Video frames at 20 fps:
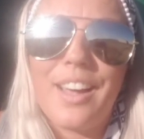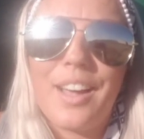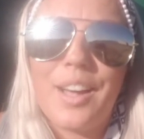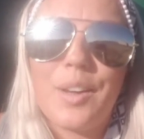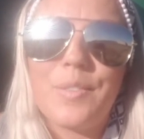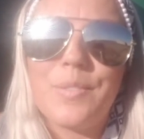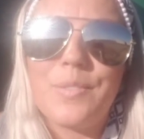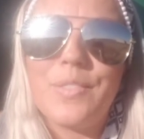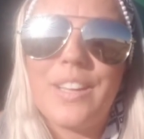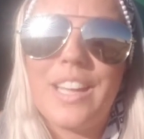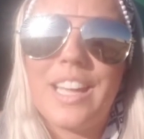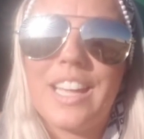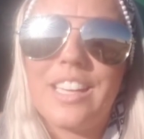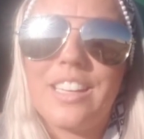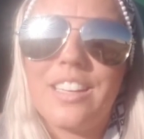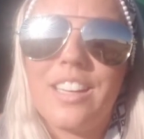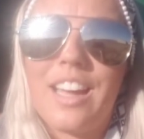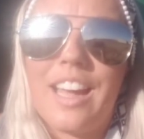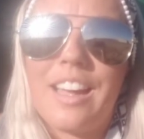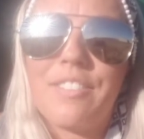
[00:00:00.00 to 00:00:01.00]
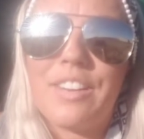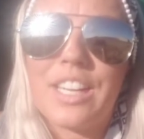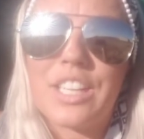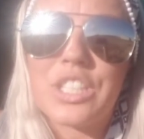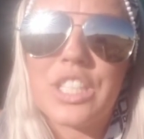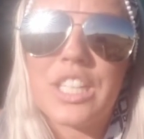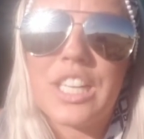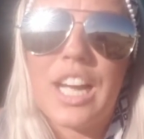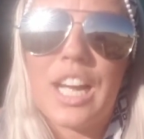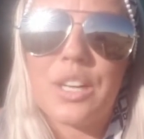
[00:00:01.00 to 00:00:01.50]
And I've
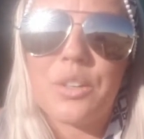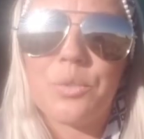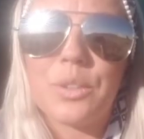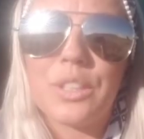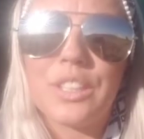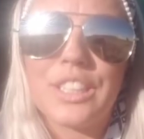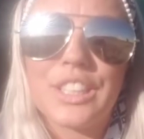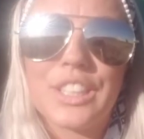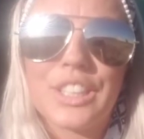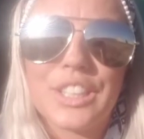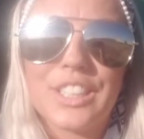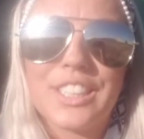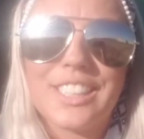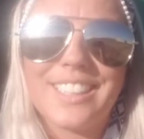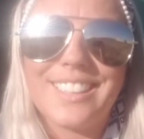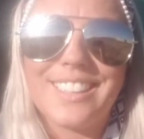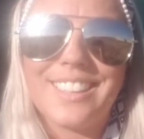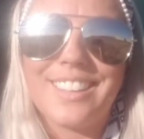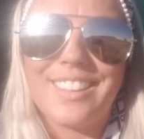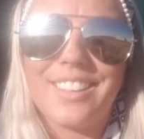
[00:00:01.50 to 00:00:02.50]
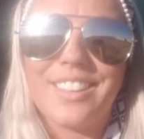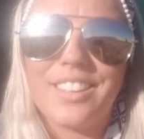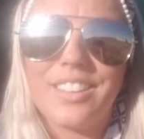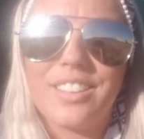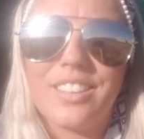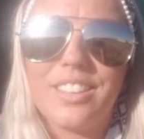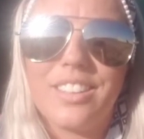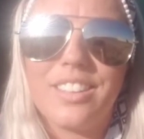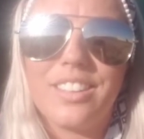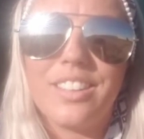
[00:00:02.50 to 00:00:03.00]
actually gotten really good
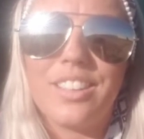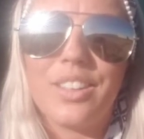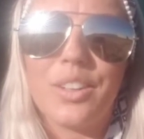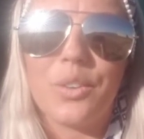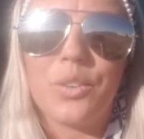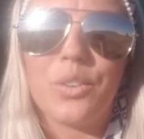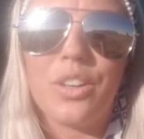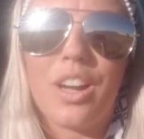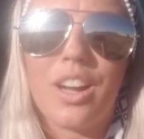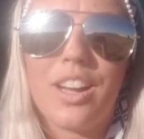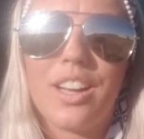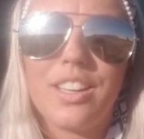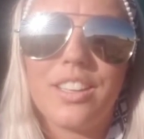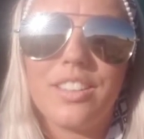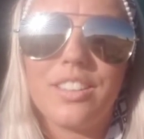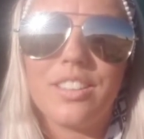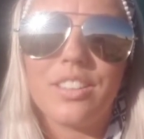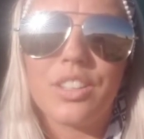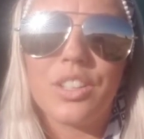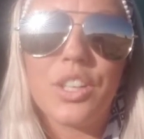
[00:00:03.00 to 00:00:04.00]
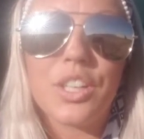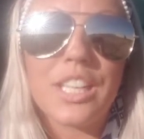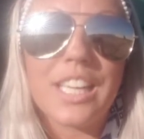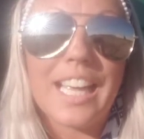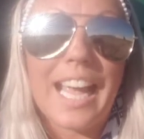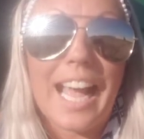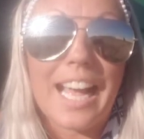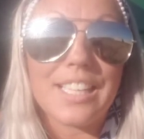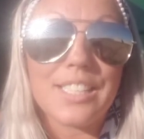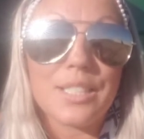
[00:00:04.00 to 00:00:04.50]
at, you know, not
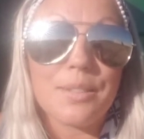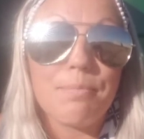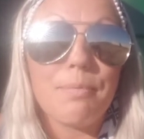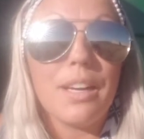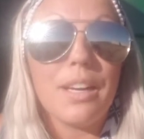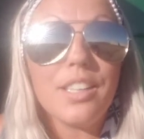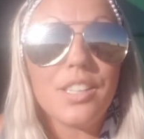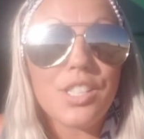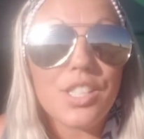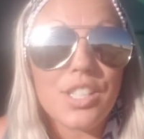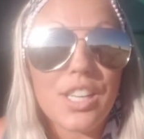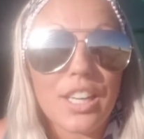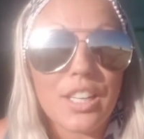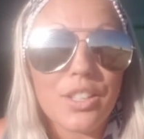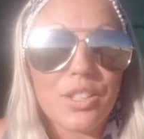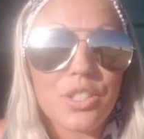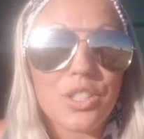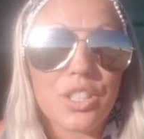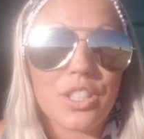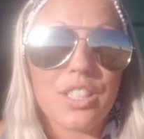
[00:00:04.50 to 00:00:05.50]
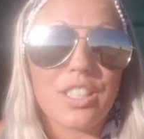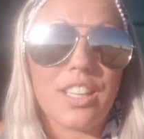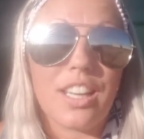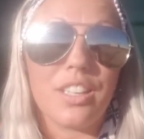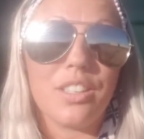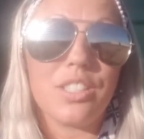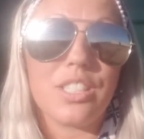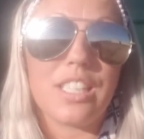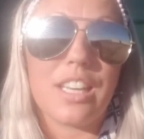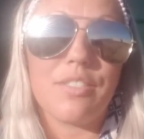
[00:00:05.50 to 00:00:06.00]
cooking as much. I used
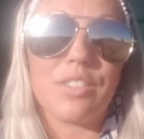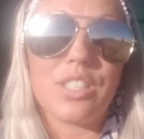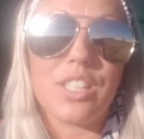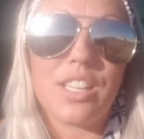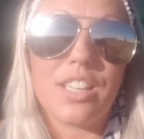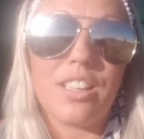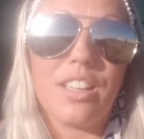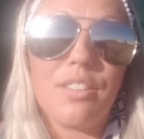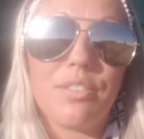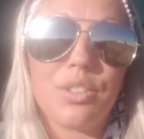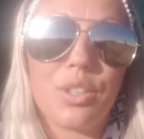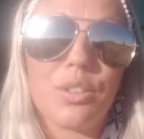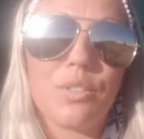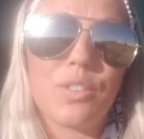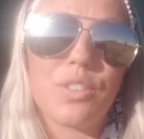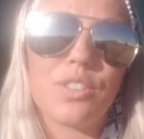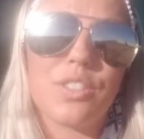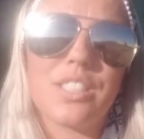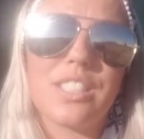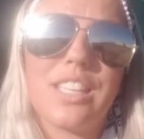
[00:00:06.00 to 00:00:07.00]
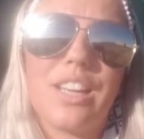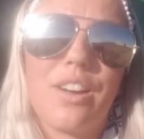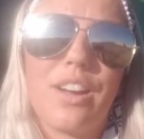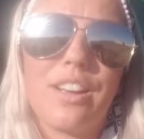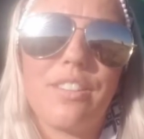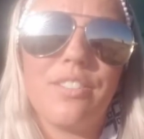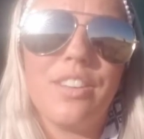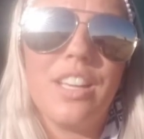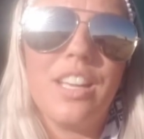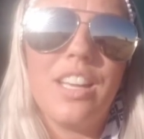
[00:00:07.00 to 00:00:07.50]
to have a ton of leftovers, and
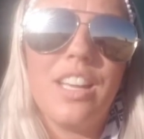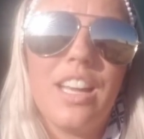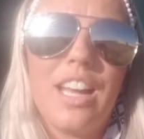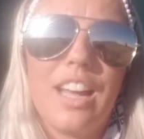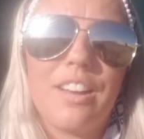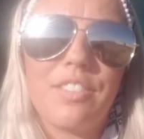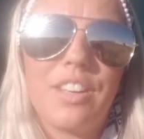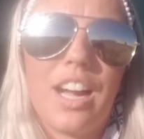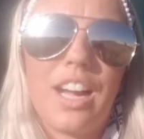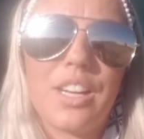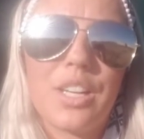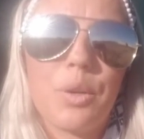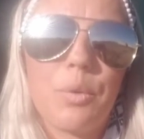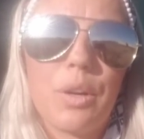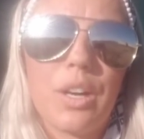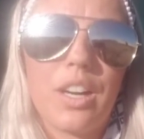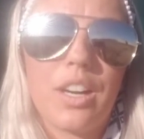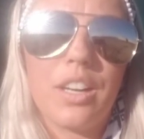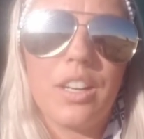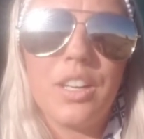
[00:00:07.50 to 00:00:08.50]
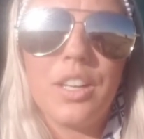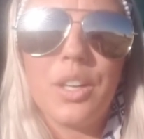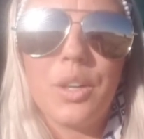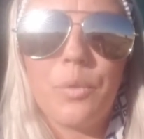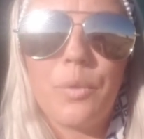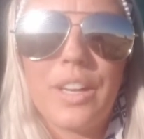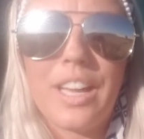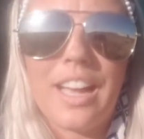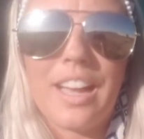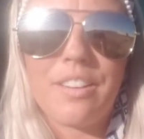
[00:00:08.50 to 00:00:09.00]
now I've gotten to where
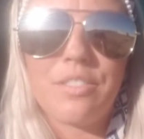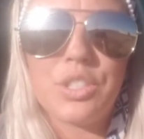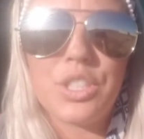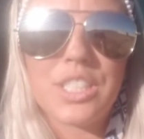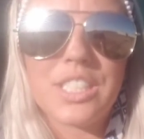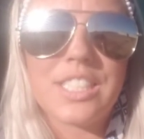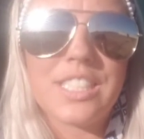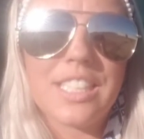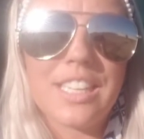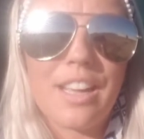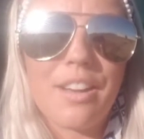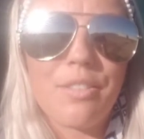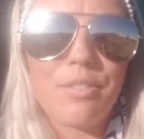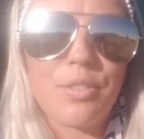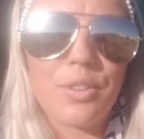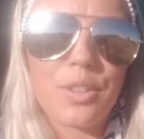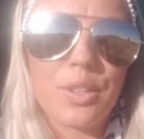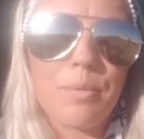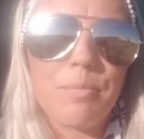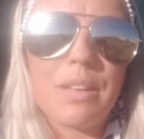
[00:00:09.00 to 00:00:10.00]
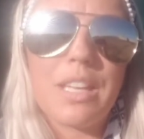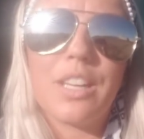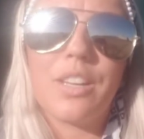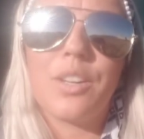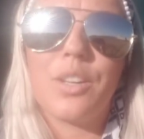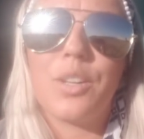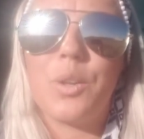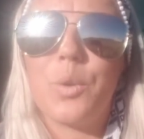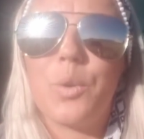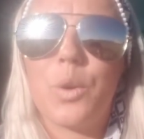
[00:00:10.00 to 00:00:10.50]
we have just enough for the
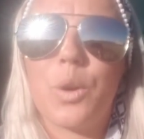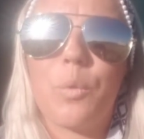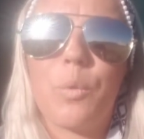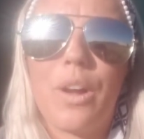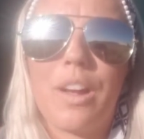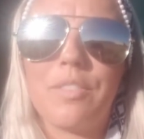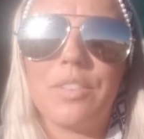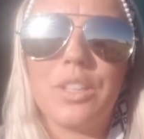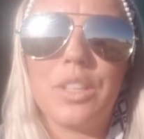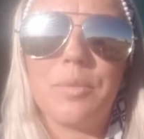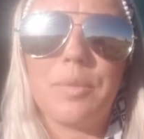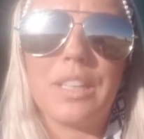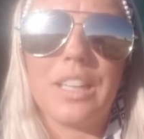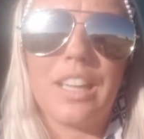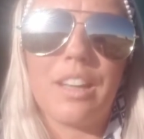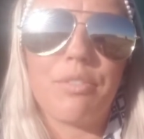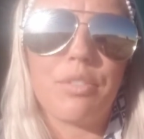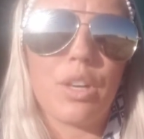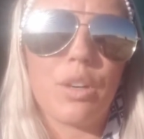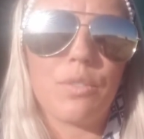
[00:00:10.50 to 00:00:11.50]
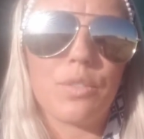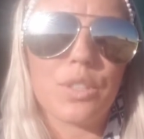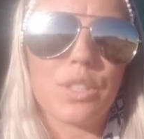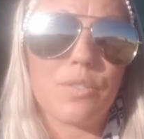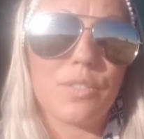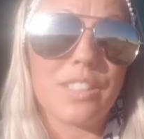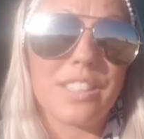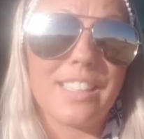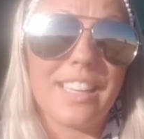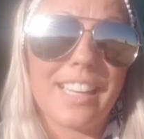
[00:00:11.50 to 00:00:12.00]
meal, or we'll have a little bit of
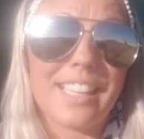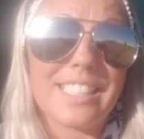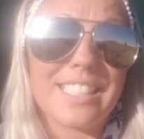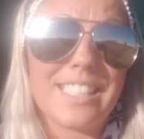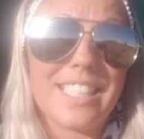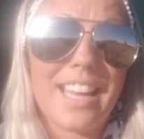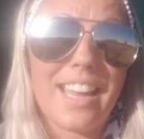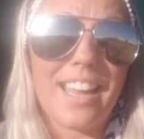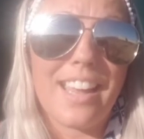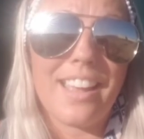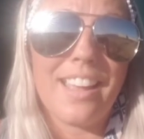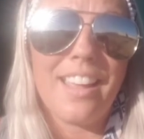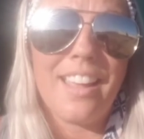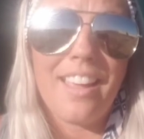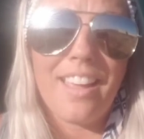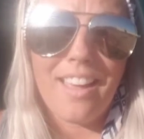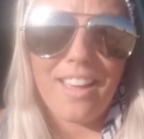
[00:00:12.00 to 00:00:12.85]
leftovers for the next day.